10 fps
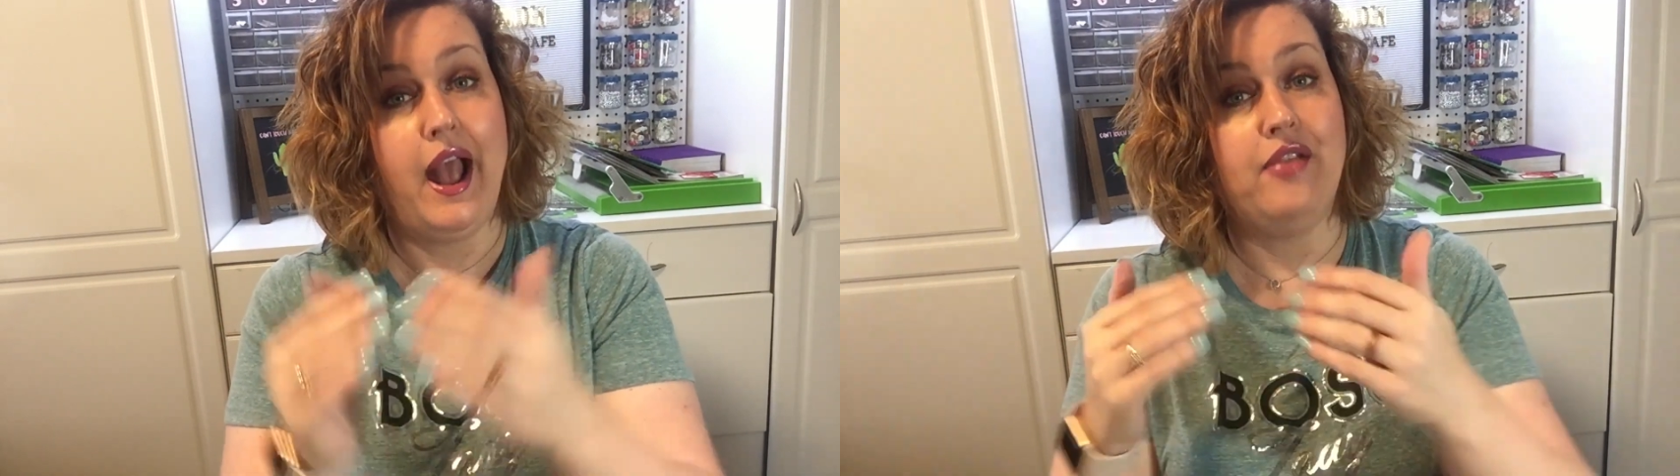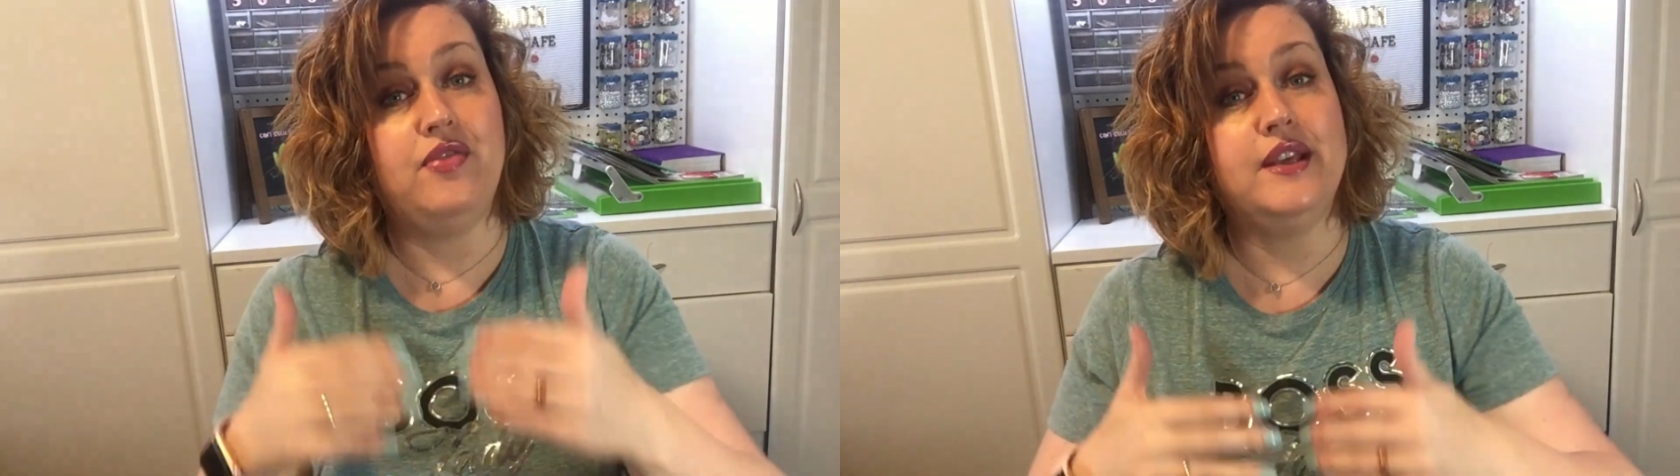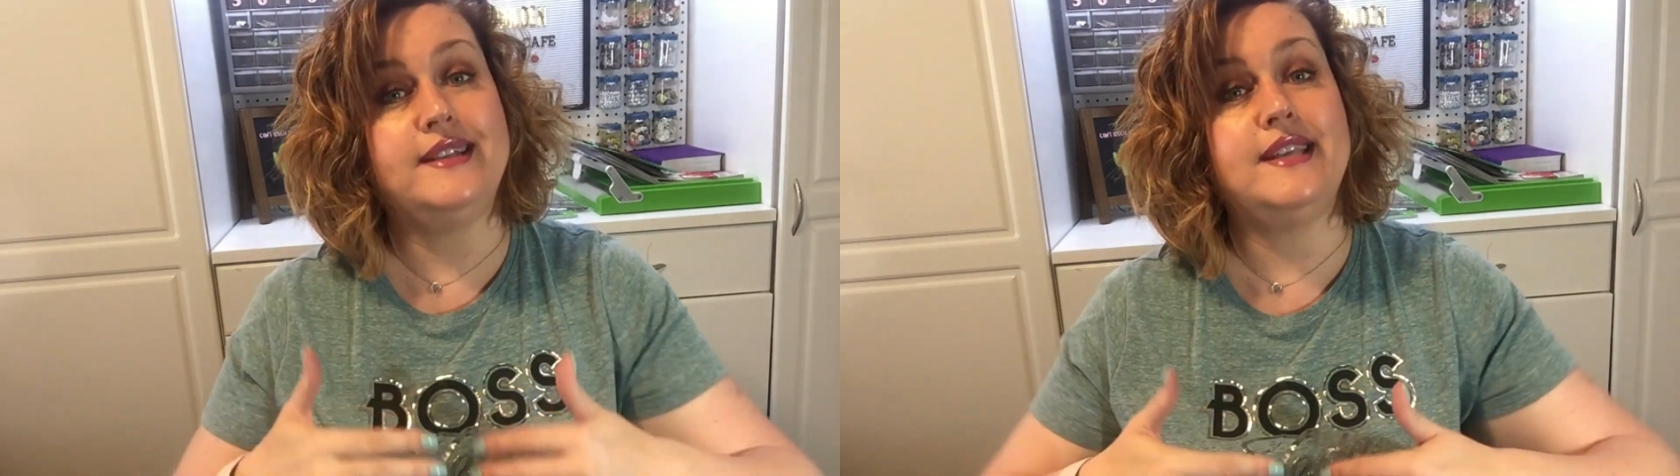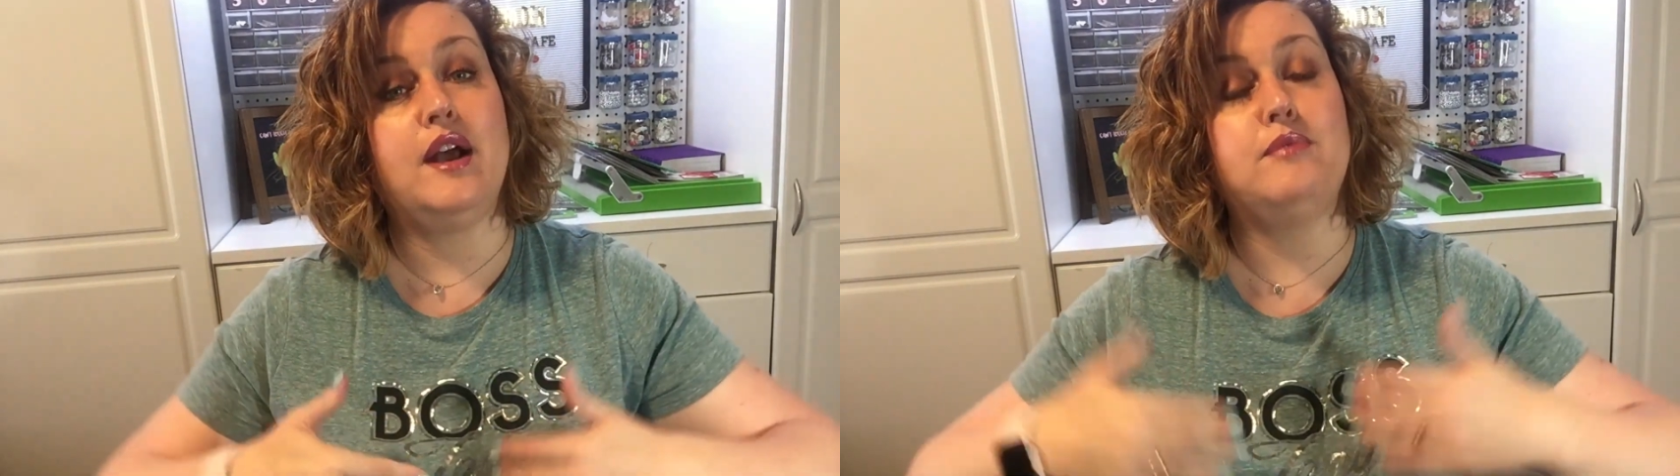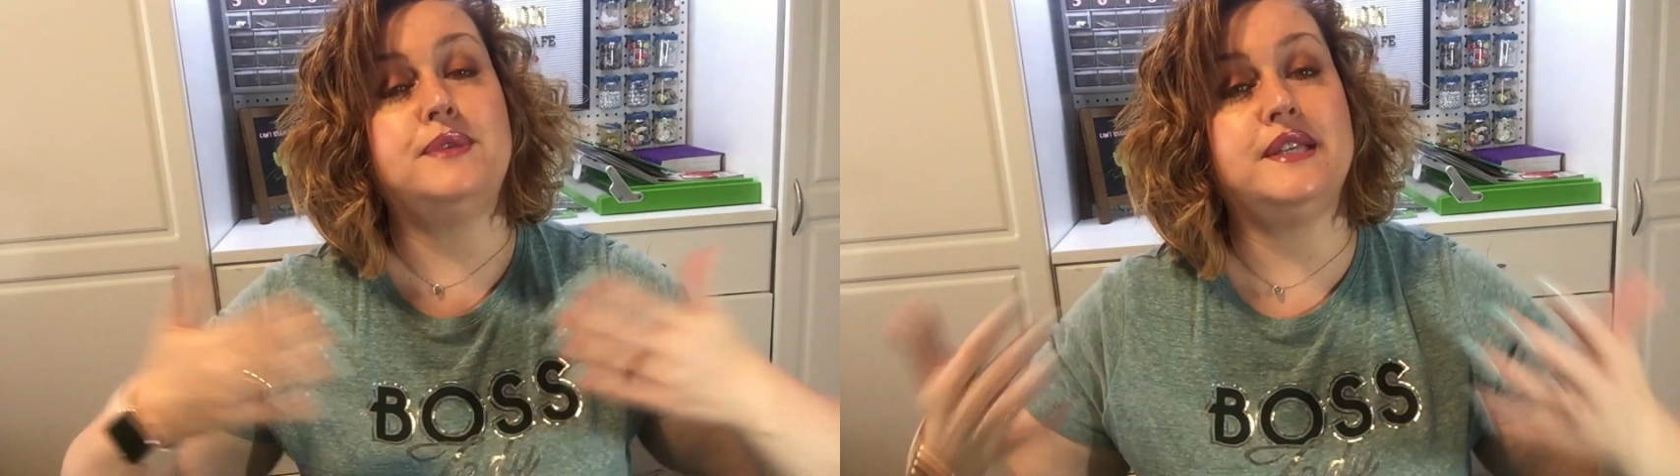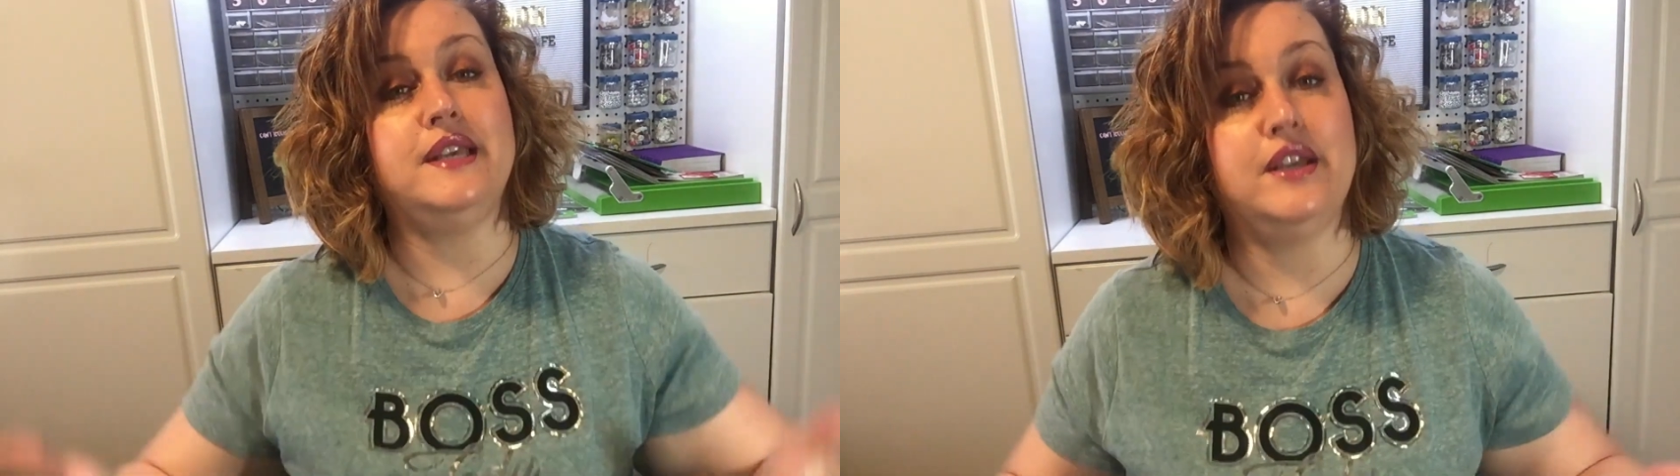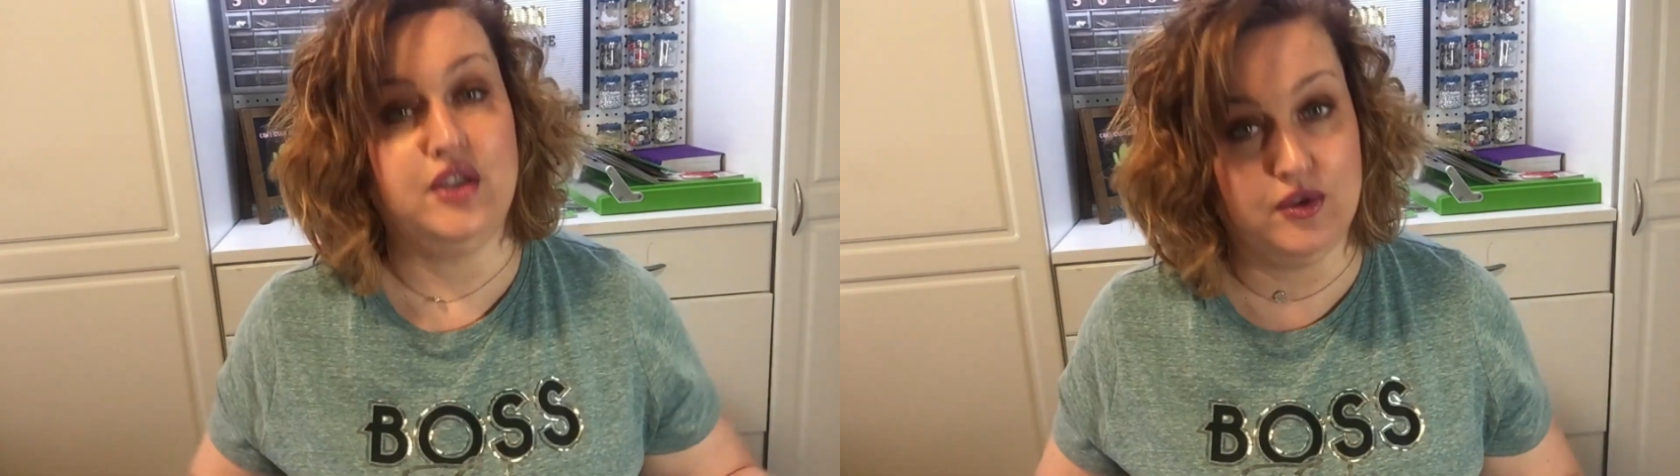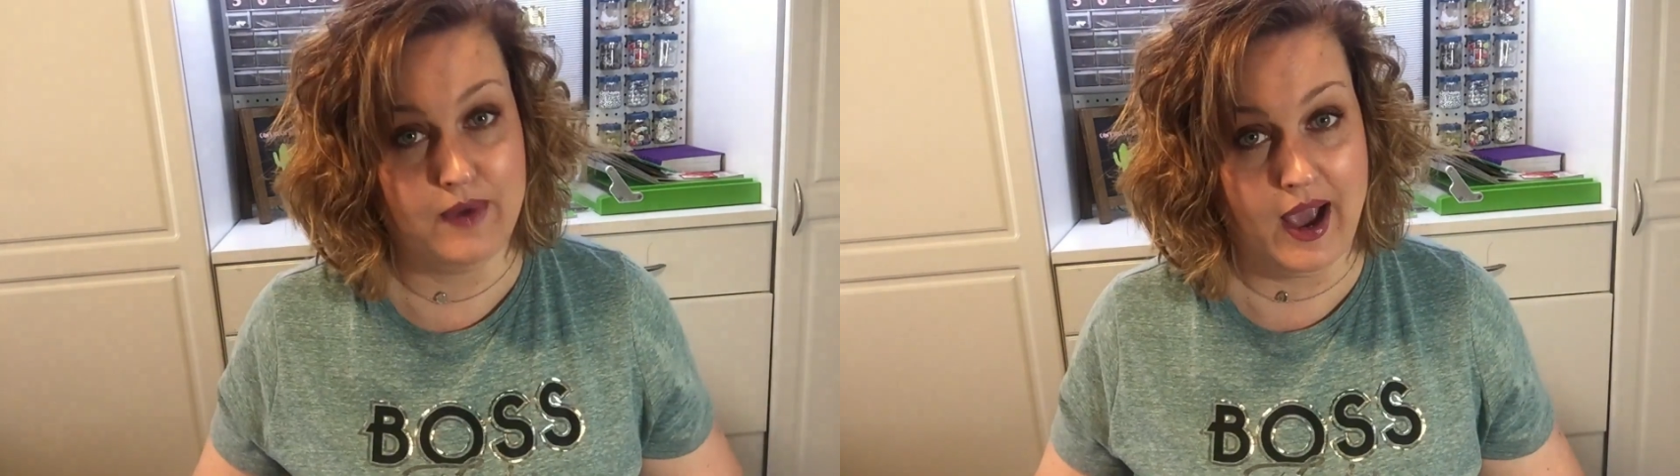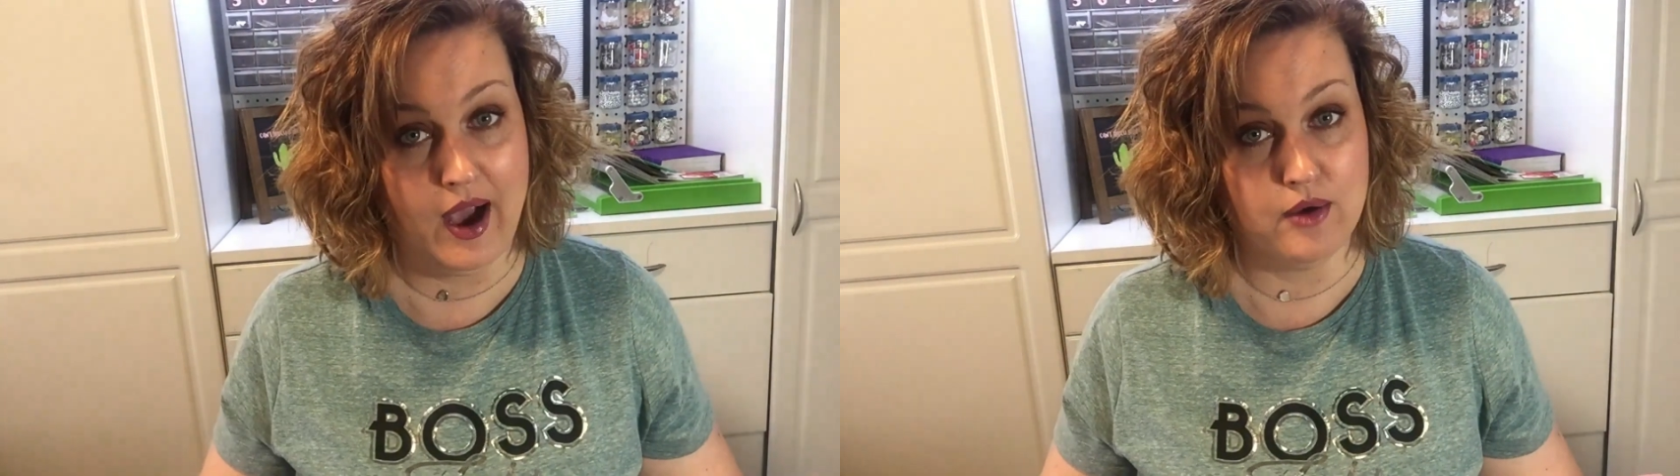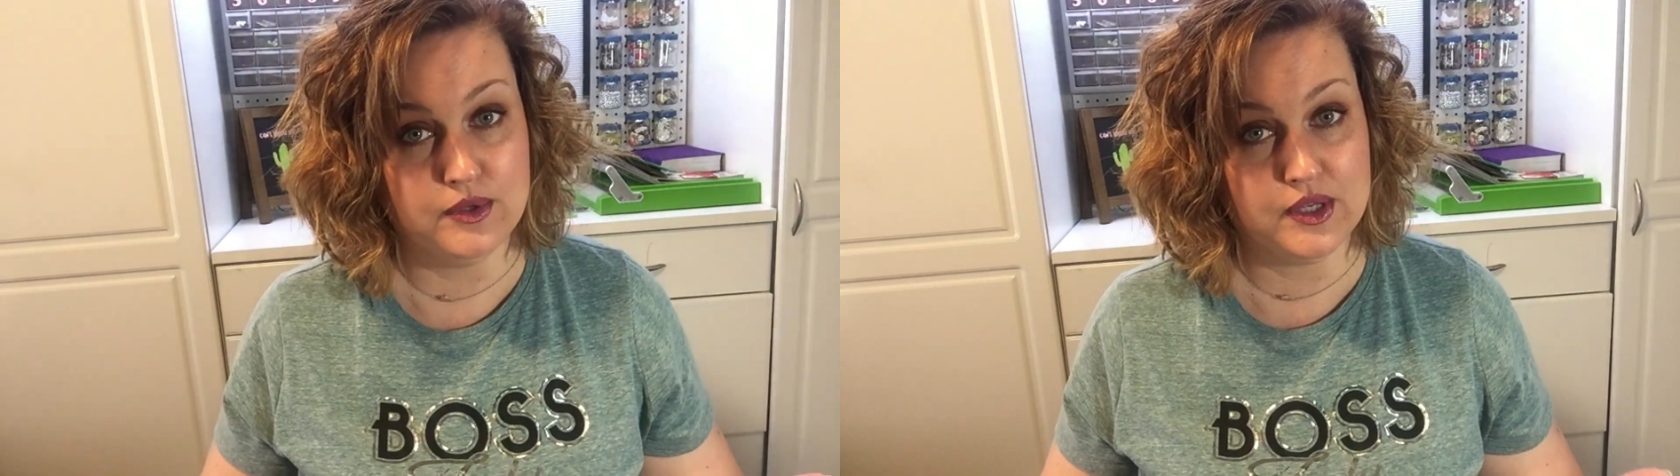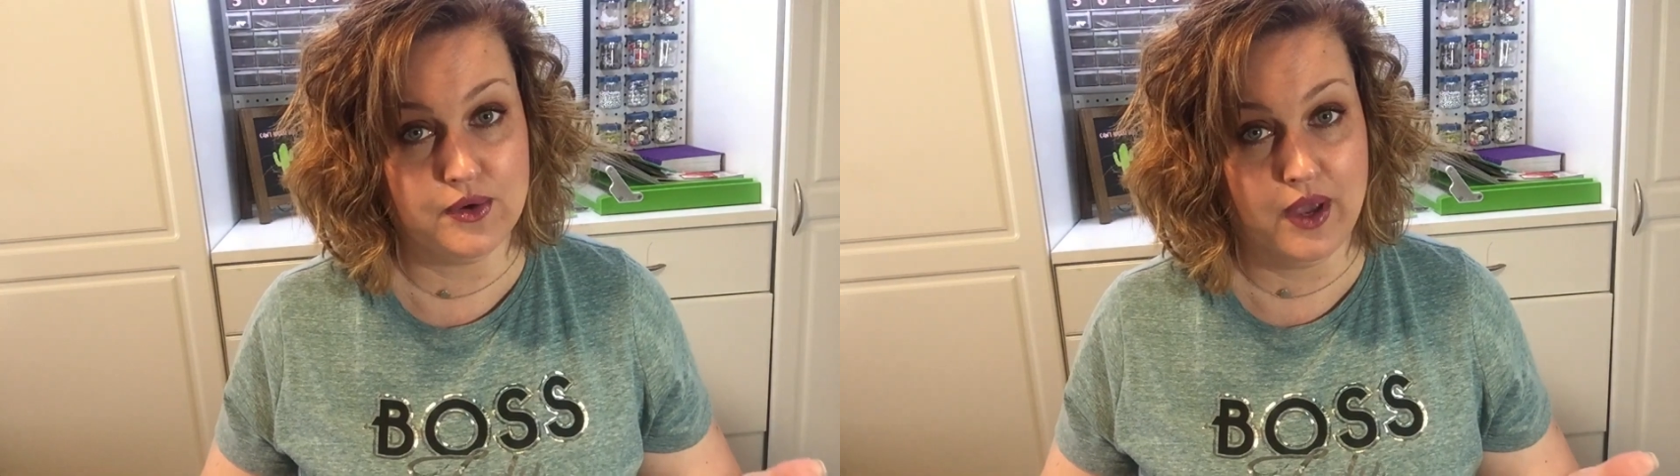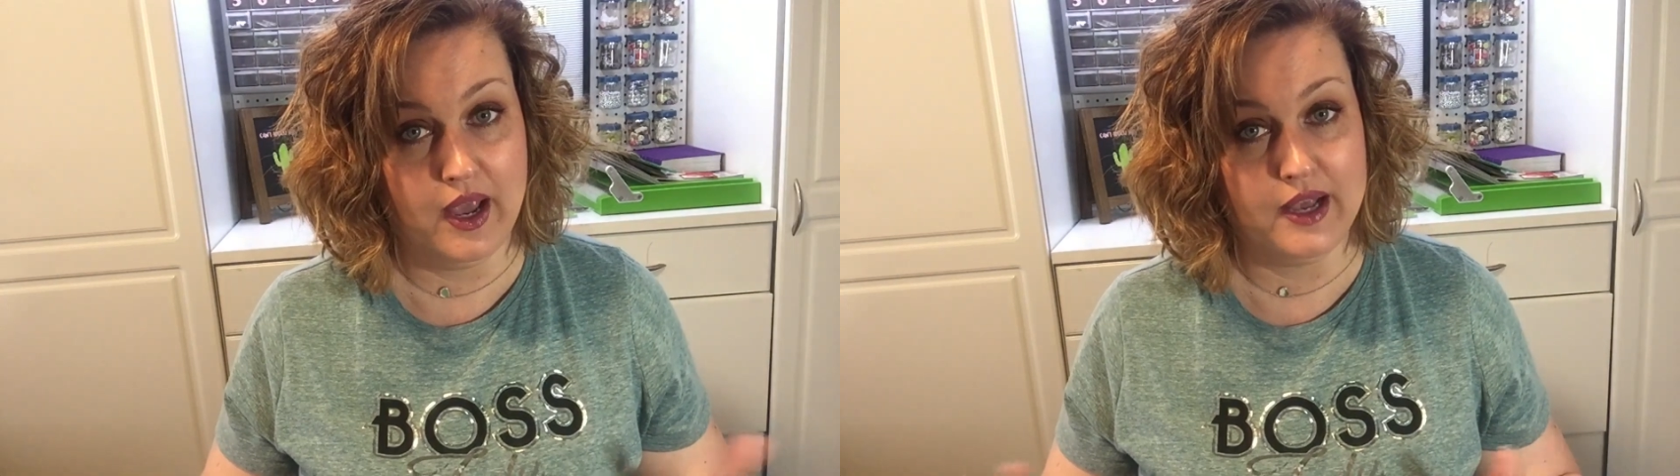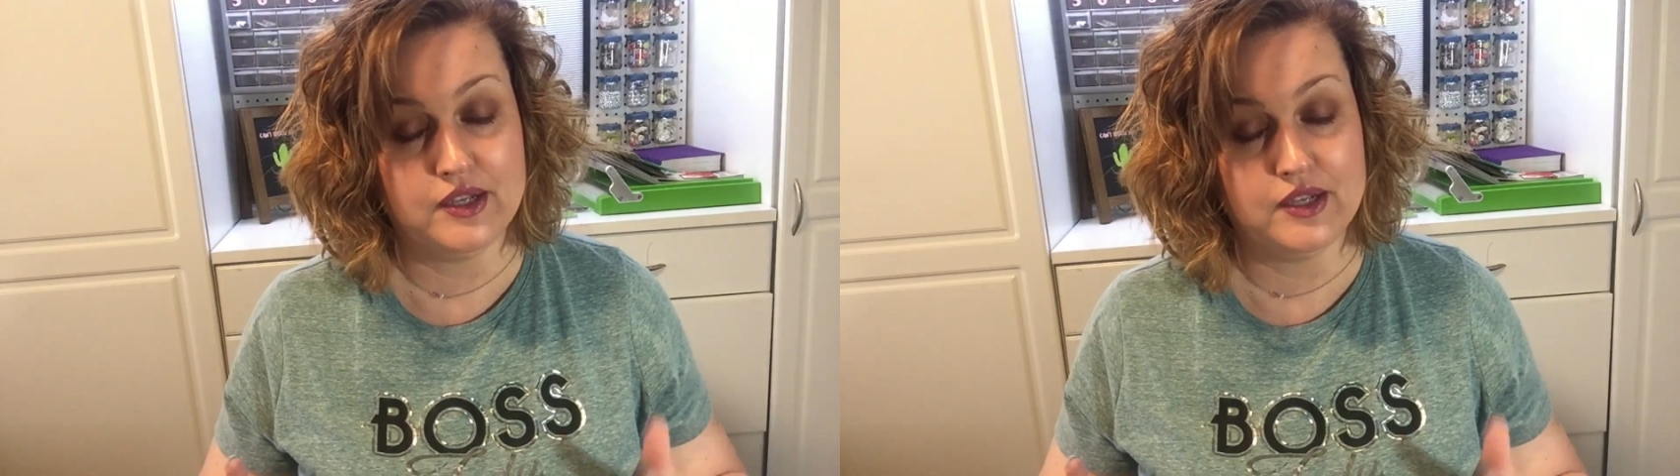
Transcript: And this helps get you out, okay?